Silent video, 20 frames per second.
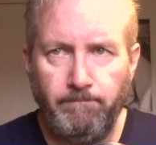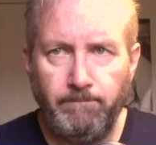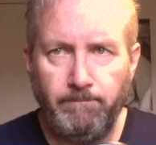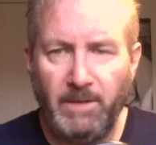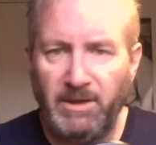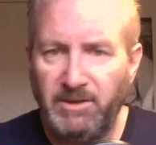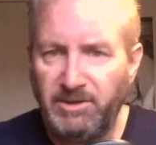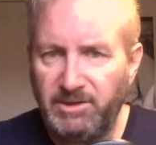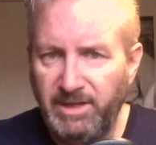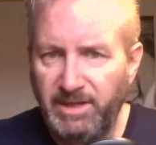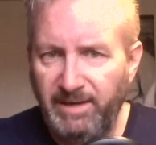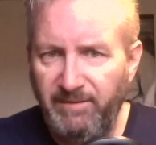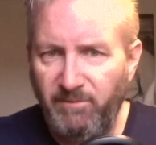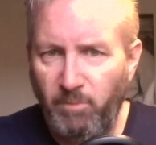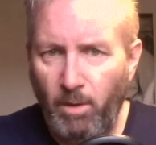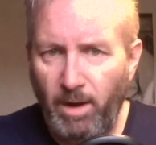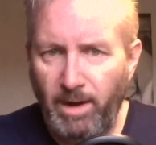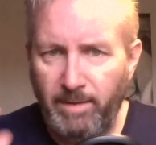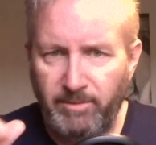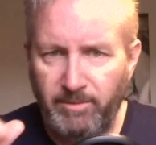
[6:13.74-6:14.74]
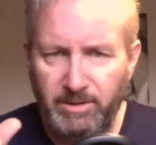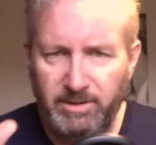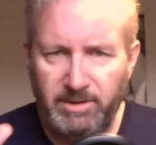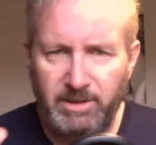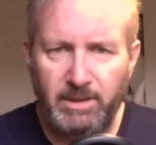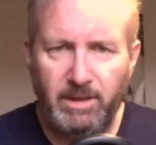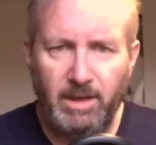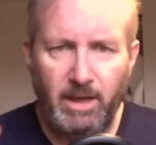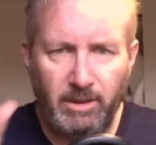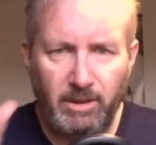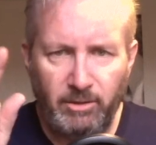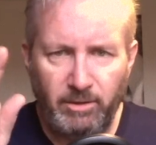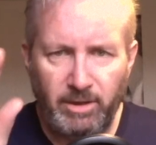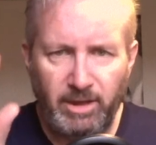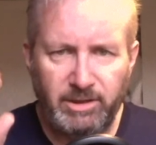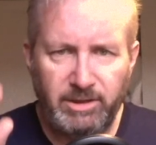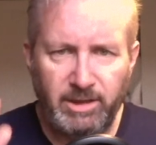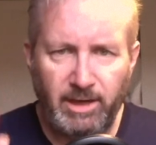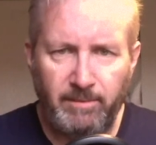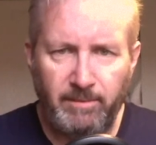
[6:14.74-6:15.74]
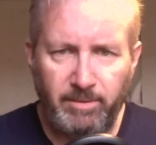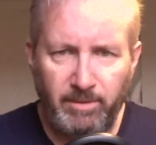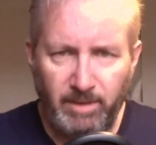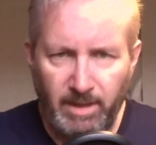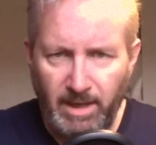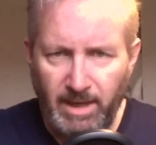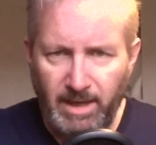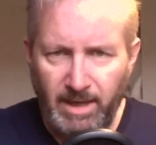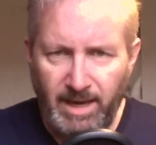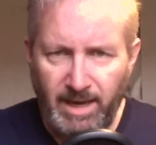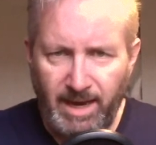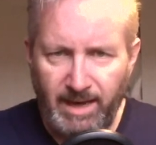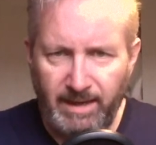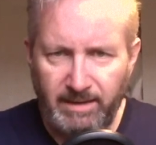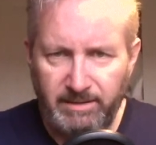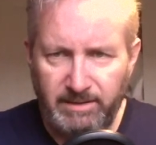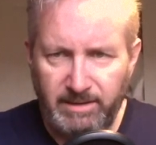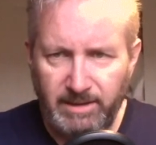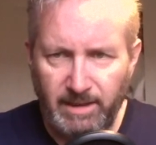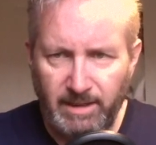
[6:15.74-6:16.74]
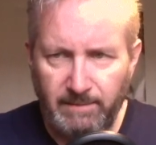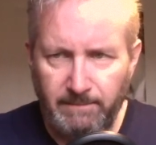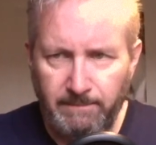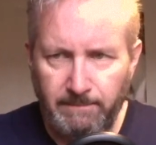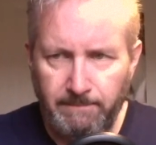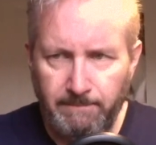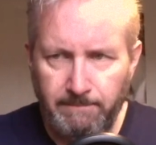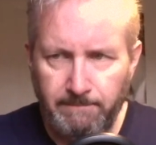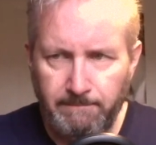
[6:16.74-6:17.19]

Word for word: Steve Whyment, a good example, and um,